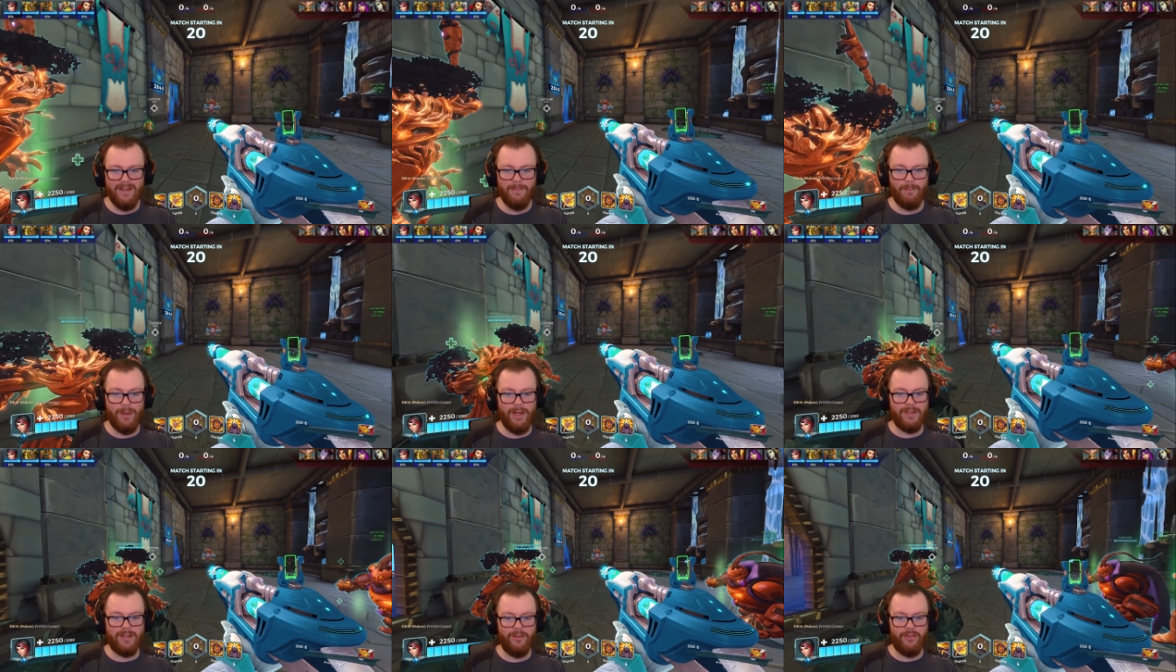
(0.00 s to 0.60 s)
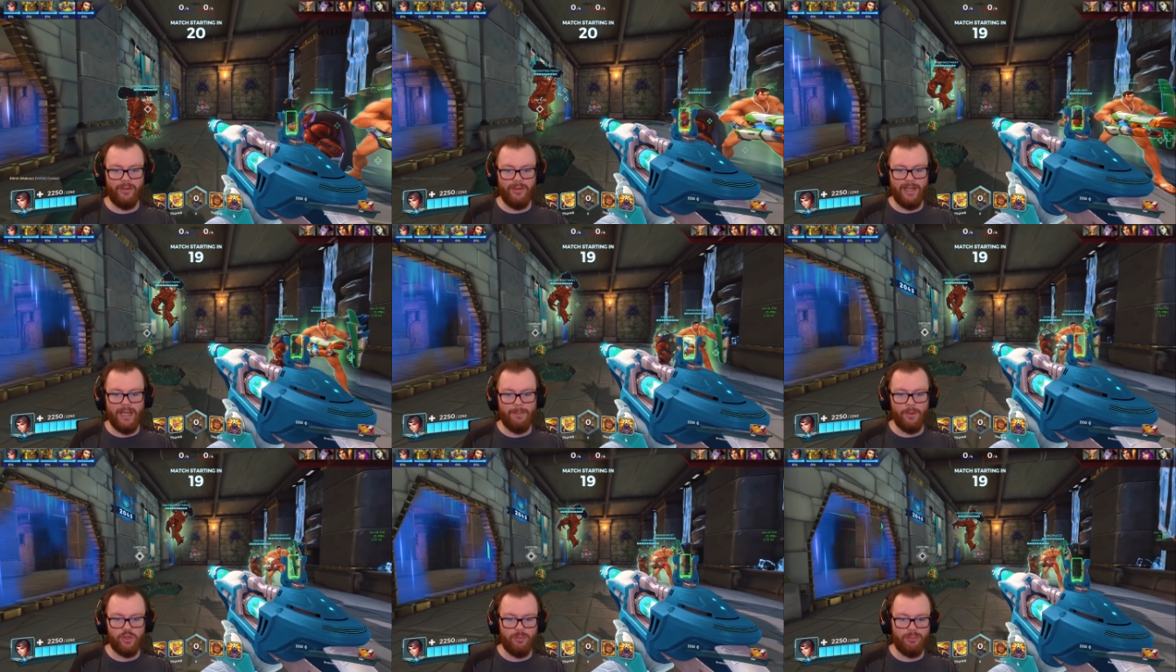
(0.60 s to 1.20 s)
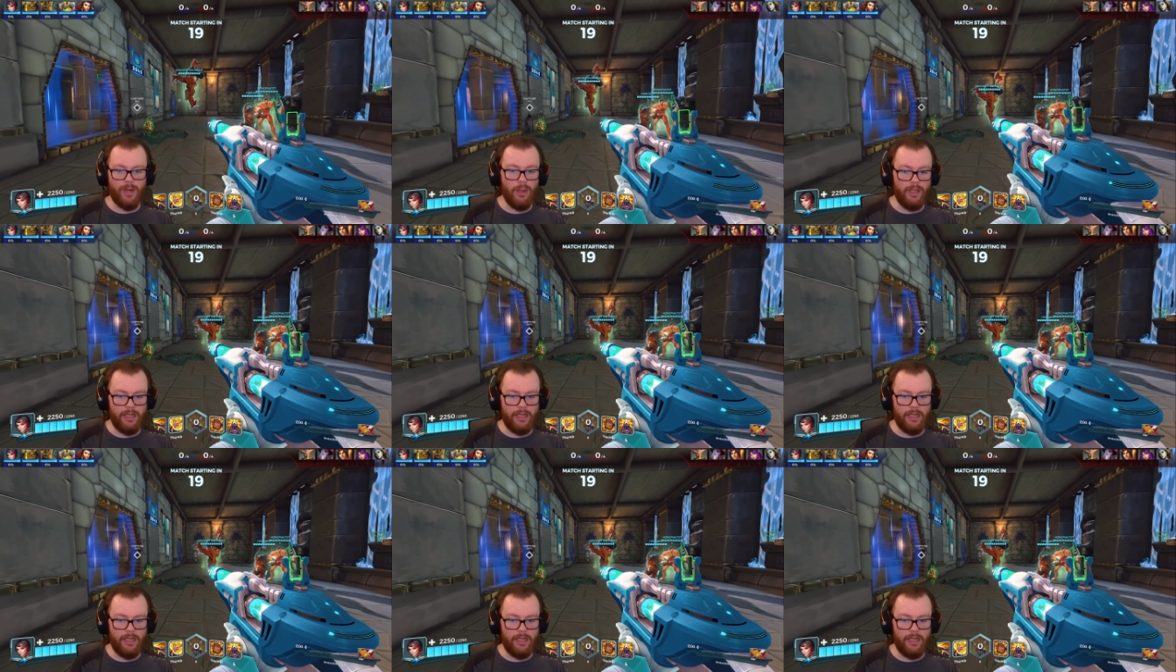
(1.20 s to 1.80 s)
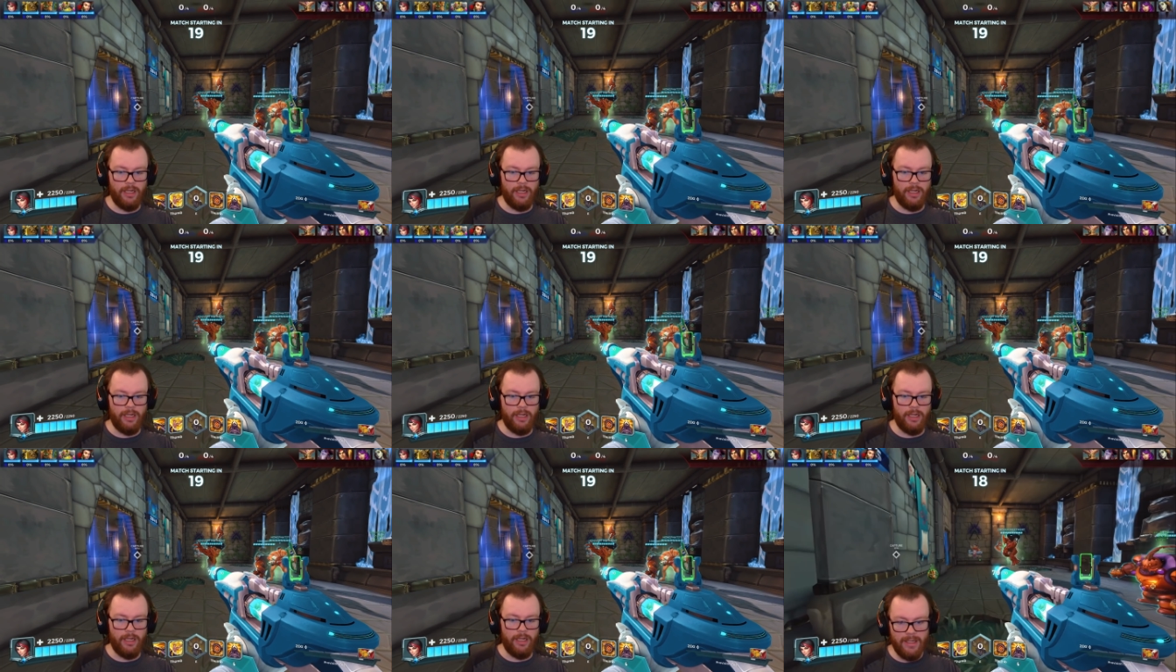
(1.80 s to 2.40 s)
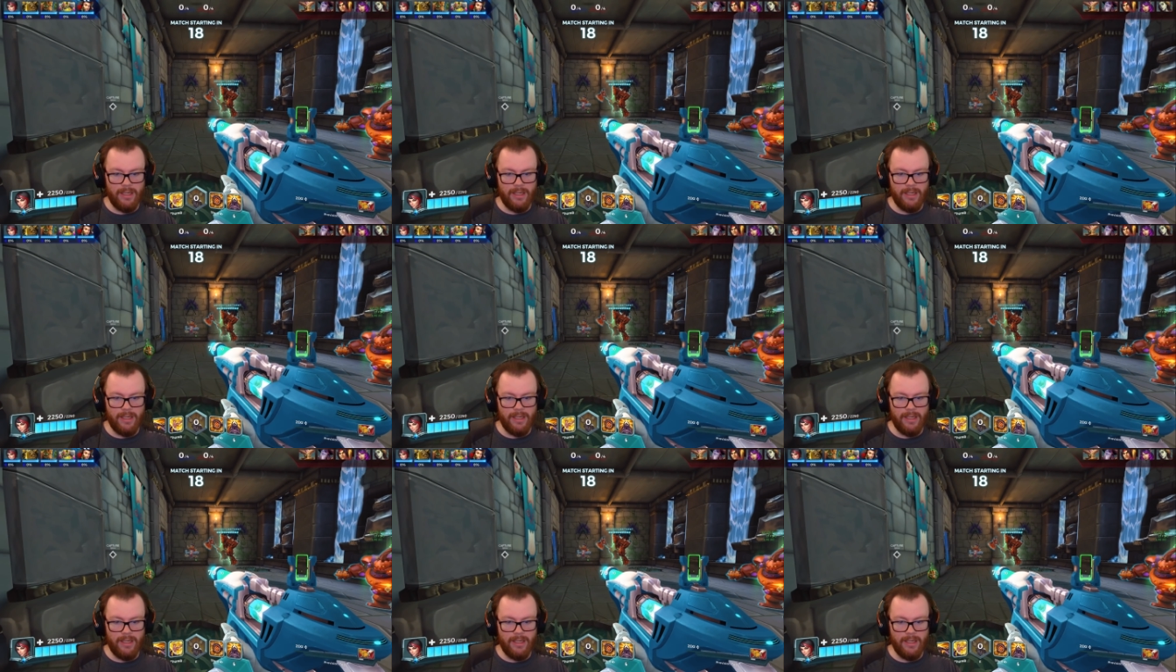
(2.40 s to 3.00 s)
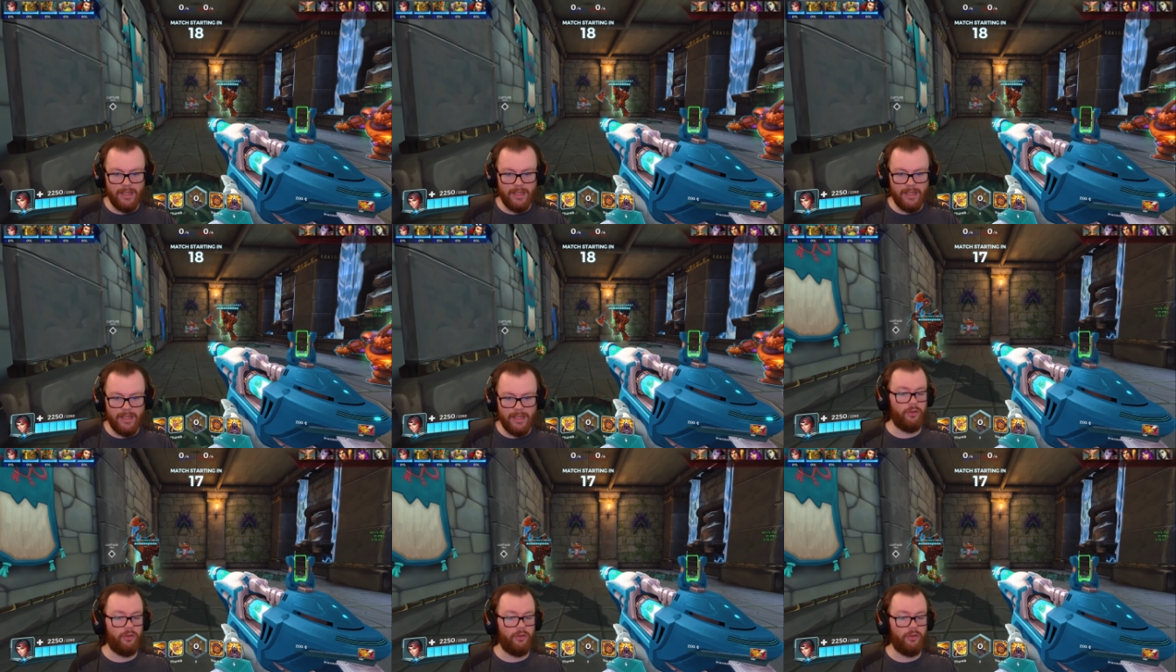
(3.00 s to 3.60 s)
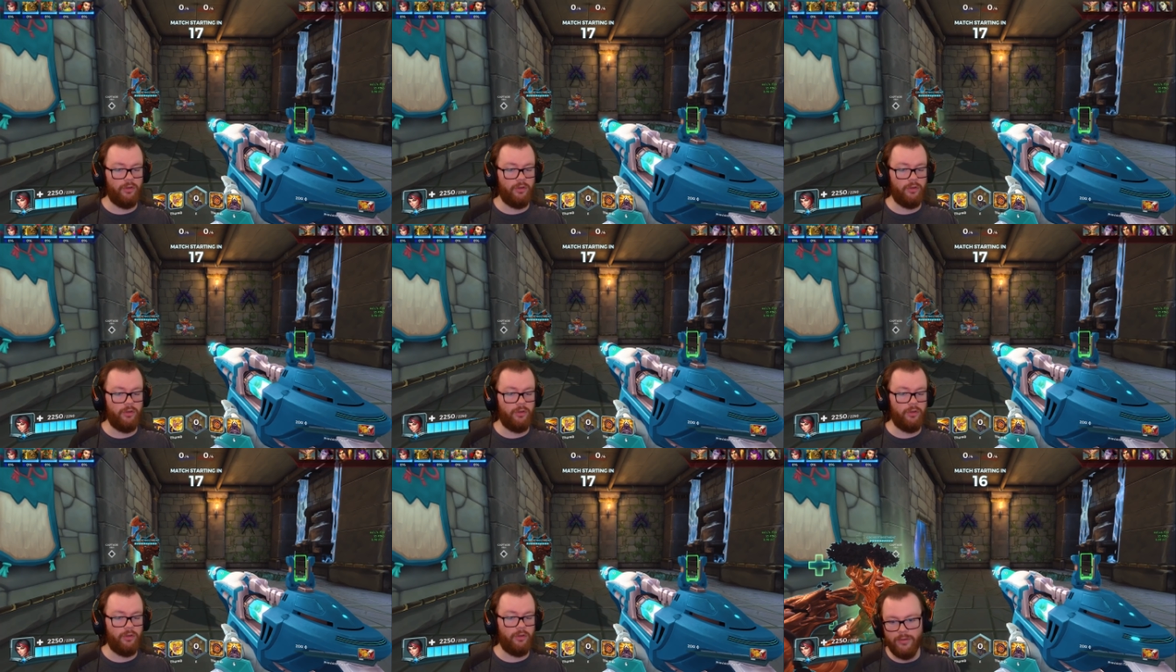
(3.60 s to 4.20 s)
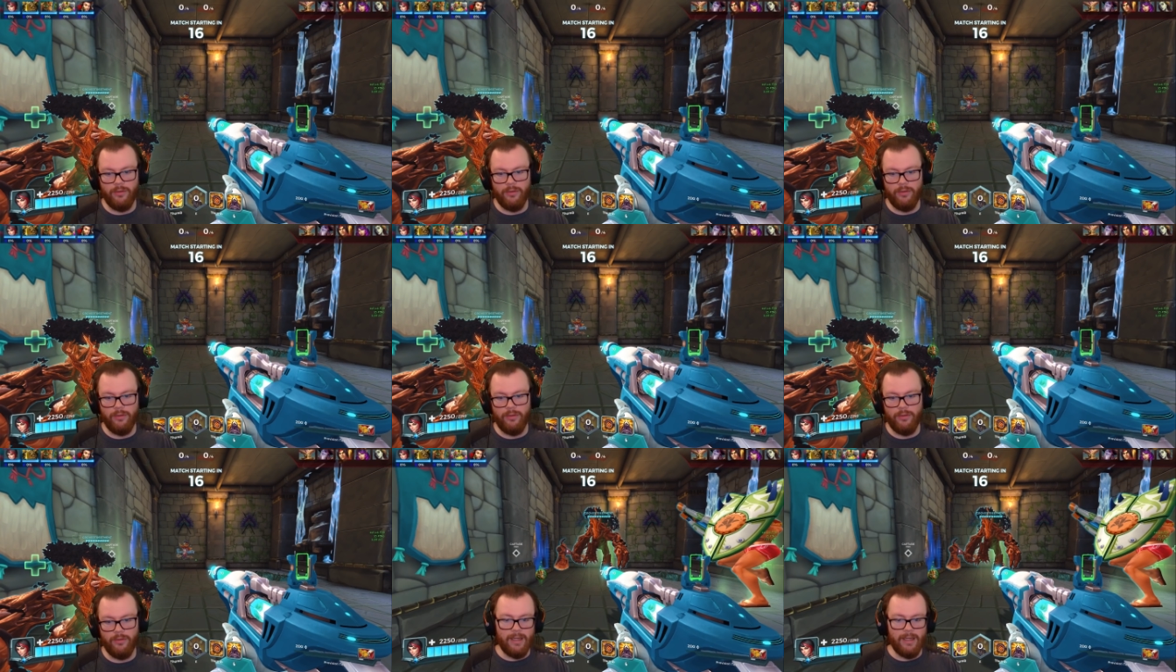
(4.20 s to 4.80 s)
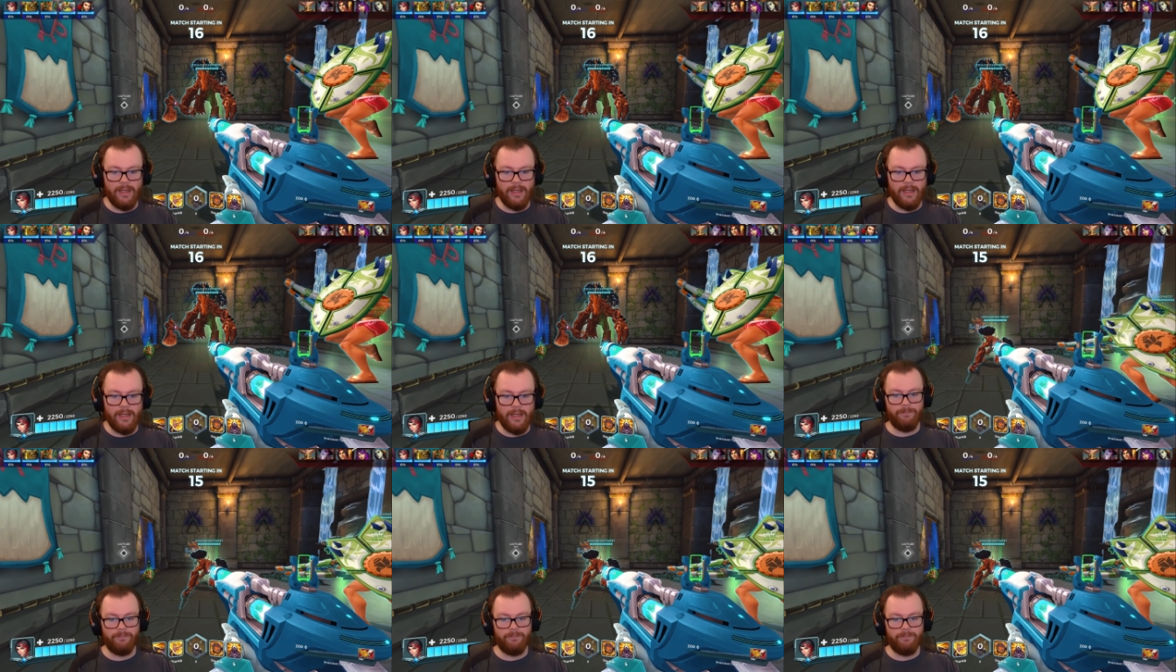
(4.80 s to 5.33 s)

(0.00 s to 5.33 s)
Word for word: but considering how much i'm probably going to be missing uh, because of course they're going to be evasive. Um,